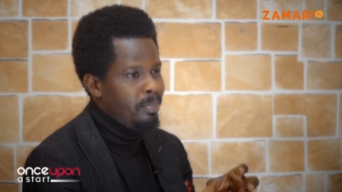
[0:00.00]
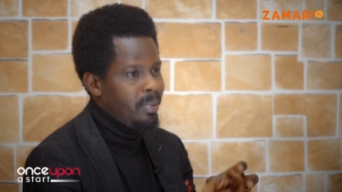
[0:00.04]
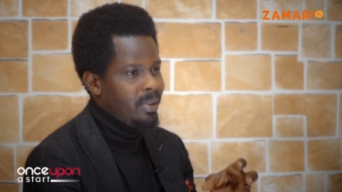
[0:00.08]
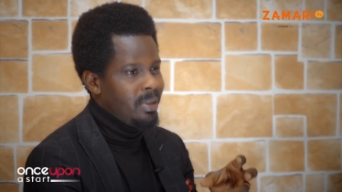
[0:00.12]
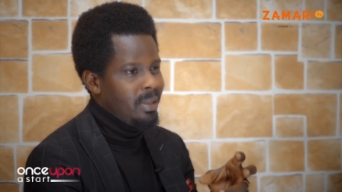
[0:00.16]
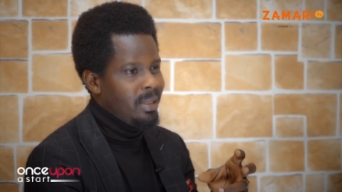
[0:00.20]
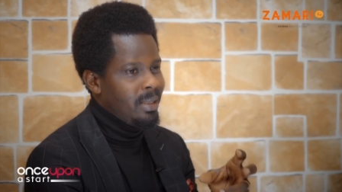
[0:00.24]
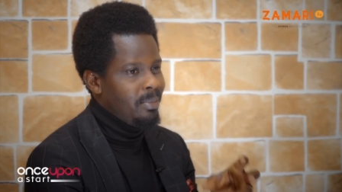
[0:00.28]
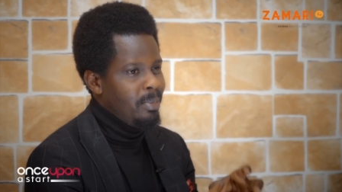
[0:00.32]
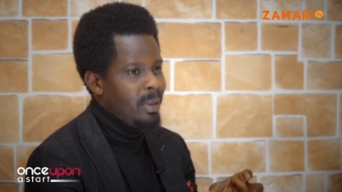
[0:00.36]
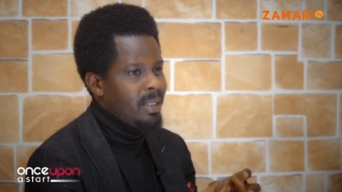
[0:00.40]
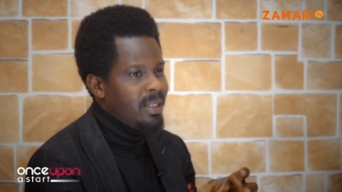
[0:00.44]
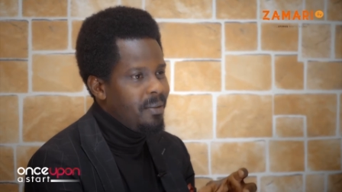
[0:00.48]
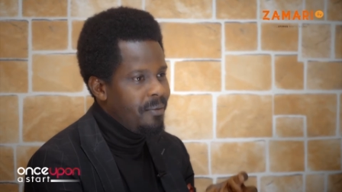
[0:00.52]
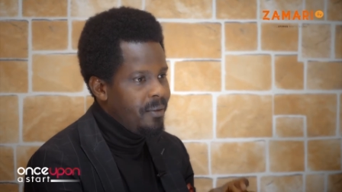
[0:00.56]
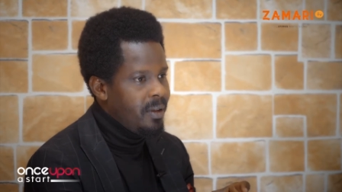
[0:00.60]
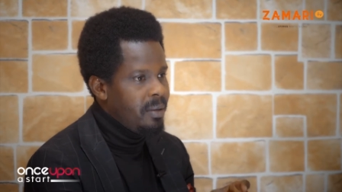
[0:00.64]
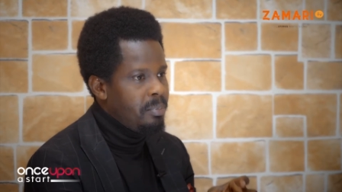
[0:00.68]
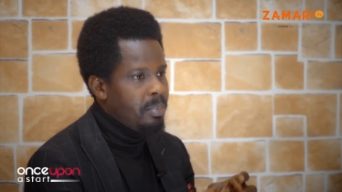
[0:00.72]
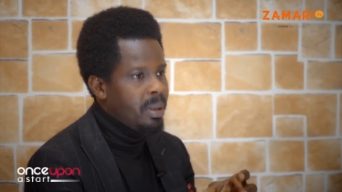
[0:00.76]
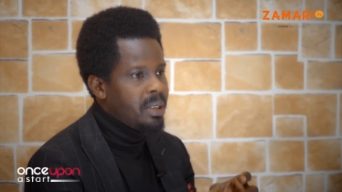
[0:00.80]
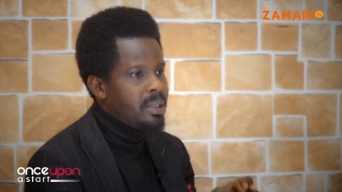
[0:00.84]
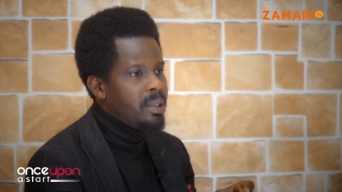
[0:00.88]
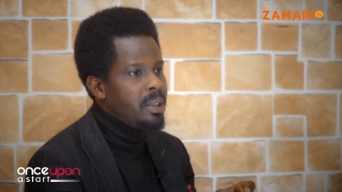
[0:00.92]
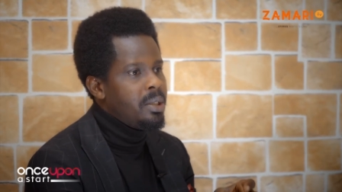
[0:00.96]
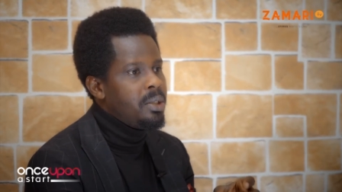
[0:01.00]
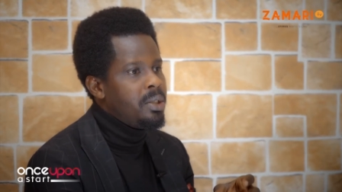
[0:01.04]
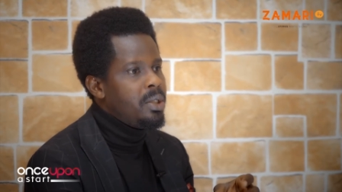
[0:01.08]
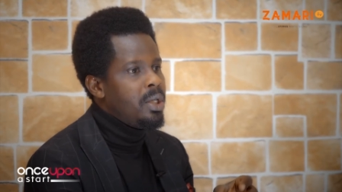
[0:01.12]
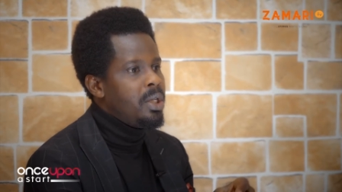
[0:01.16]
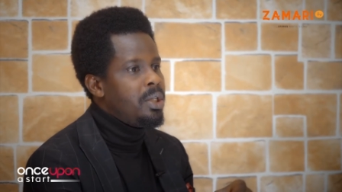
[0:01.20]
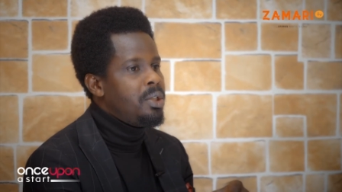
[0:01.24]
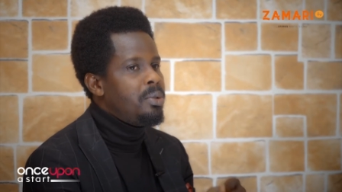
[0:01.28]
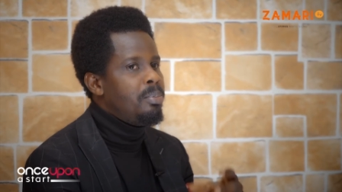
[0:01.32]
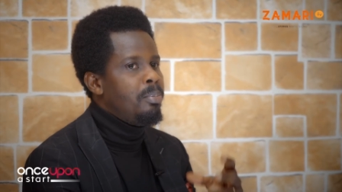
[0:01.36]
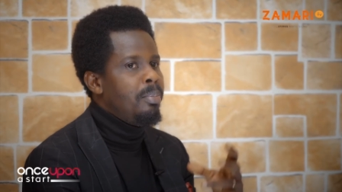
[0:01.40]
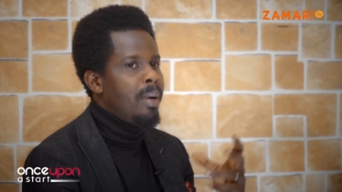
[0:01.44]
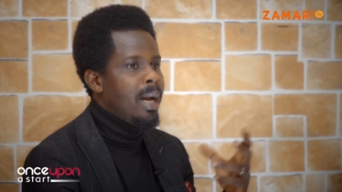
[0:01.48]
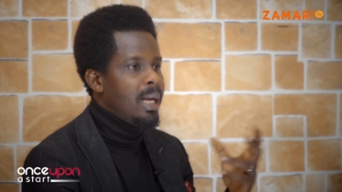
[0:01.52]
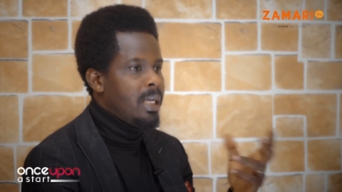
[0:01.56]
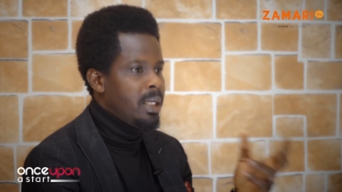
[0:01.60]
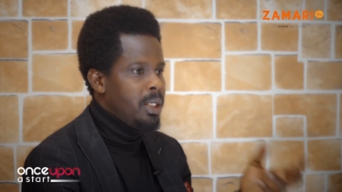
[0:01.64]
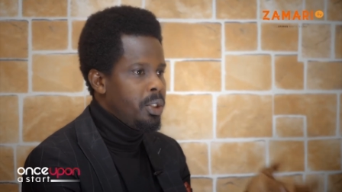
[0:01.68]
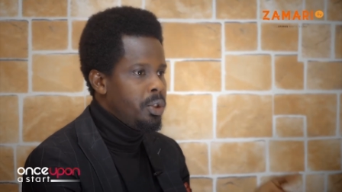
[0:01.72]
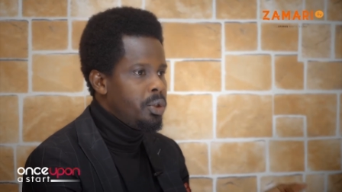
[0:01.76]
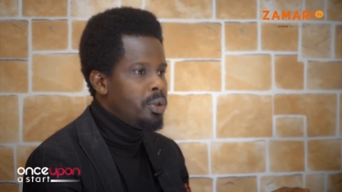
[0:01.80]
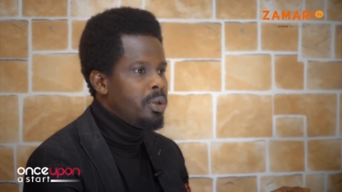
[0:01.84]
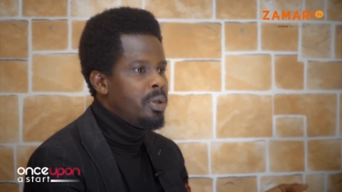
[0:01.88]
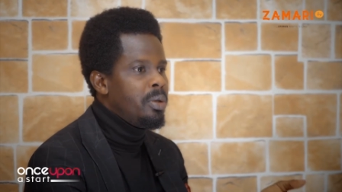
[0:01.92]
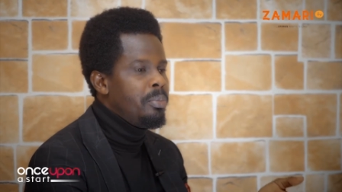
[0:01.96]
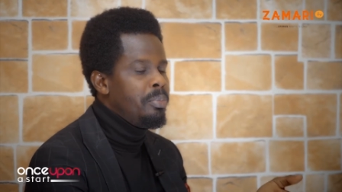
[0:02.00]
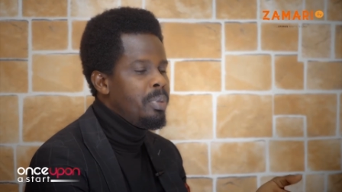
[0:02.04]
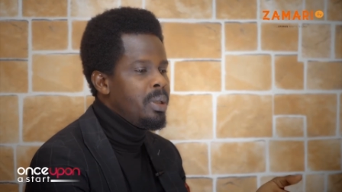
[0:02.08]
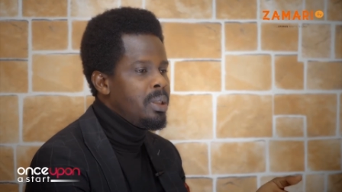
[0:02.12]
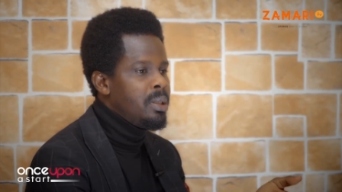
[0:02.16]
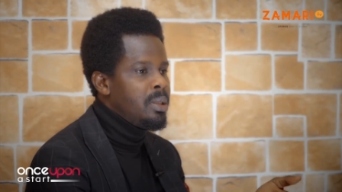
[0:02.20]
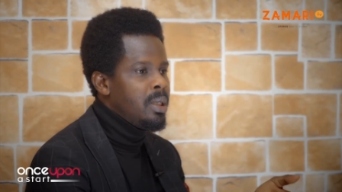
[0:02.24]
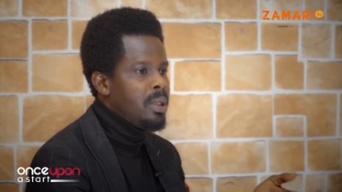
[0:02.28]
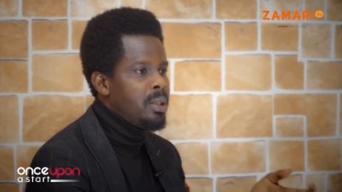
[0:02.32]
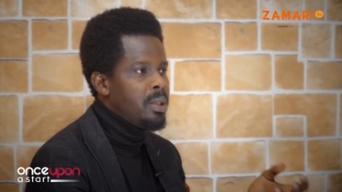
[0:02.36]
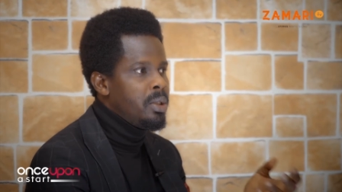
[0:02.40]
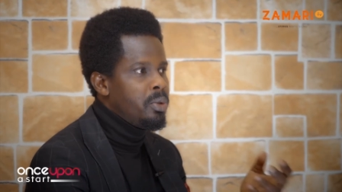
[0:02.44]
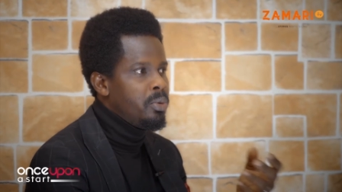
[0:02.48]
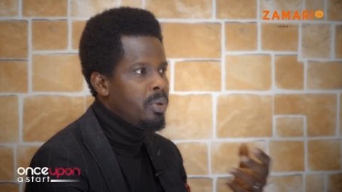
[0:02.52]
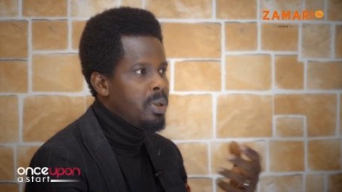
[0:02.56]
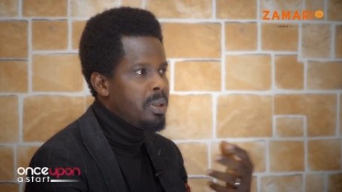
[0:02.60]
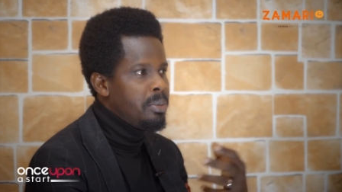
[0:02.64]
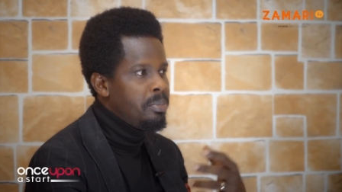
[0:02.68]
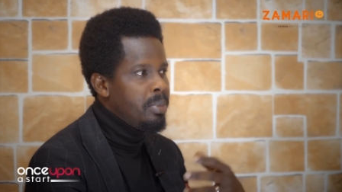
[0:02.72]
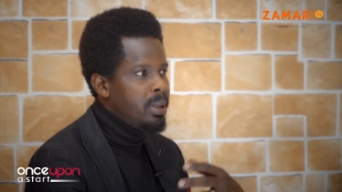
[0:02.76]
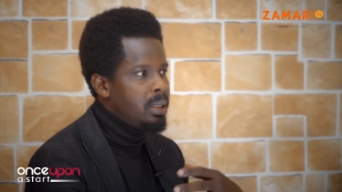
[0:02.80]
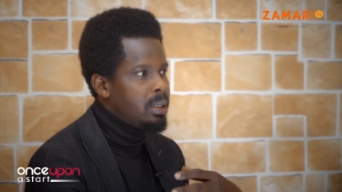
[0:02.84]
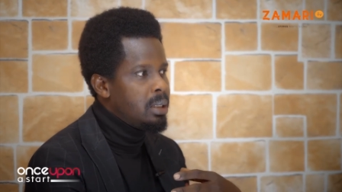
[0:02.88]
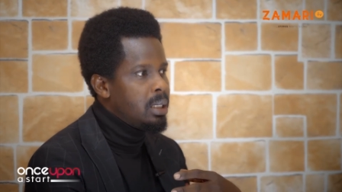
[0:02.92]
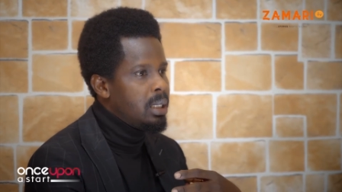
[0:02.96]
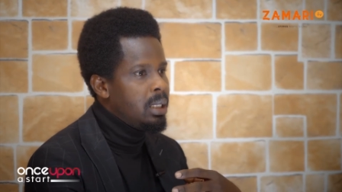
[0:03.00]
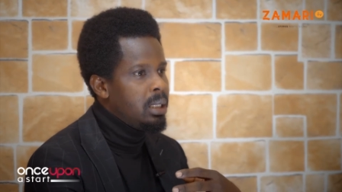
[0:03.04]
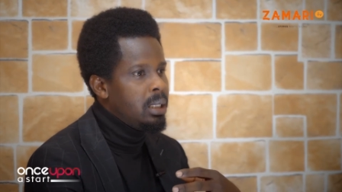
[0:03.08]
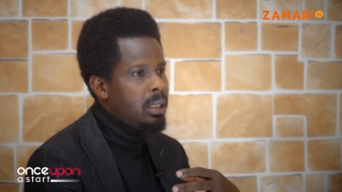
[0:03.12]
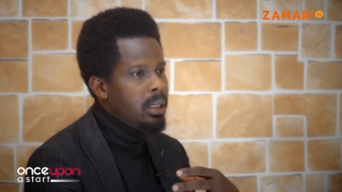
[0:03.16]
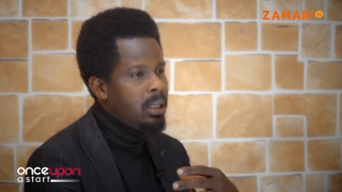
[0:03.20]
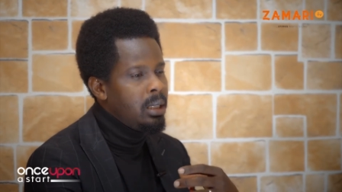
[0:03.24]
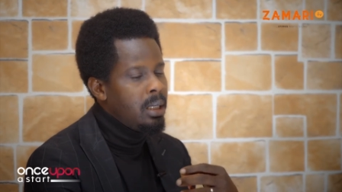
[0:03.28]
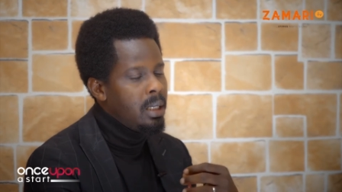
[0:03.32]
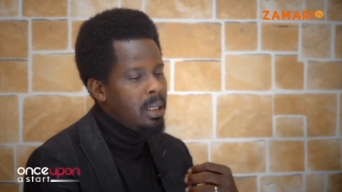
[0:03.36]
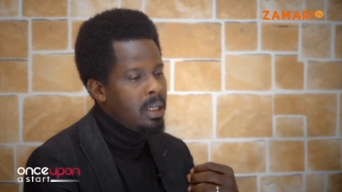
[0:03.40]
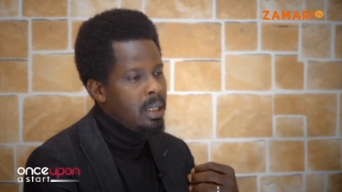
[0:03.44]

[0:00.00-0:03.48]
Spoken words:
specific percentage back into the business. It was basically